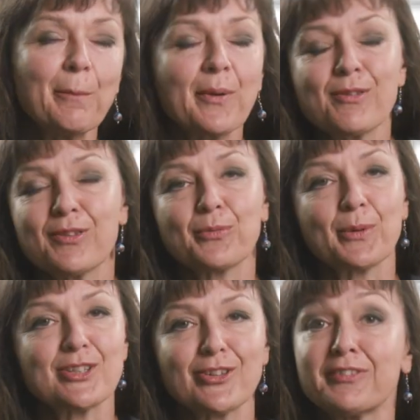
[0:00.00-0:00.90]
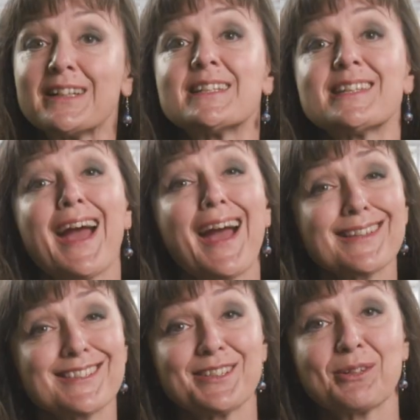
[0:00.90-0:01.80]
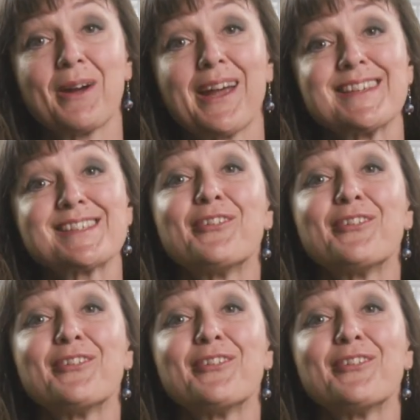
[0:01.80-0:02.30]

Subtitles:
both of which are fantastic ways